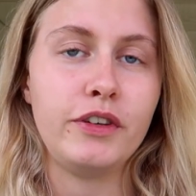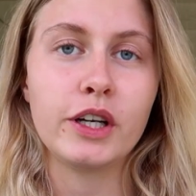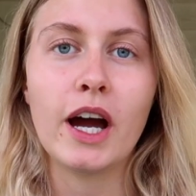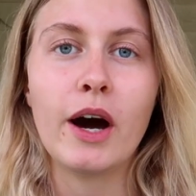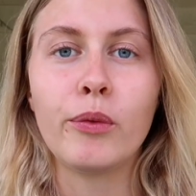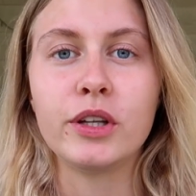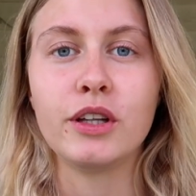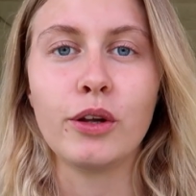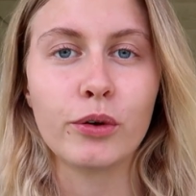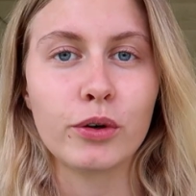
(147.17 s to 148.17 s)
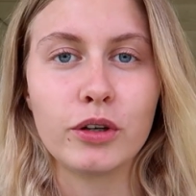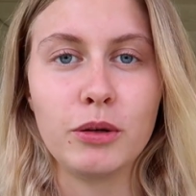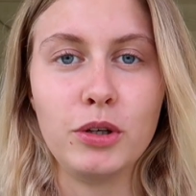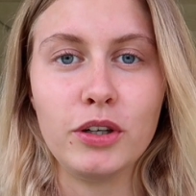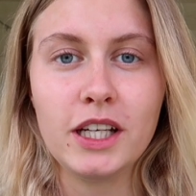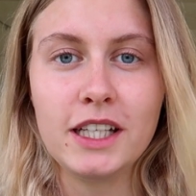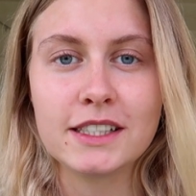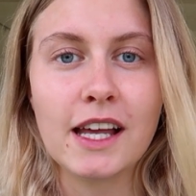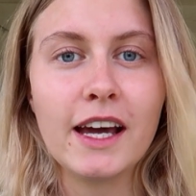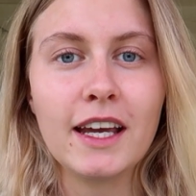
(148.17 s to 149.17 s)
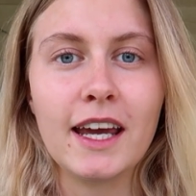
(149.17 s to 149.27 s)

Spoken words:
figure out what the local community is like,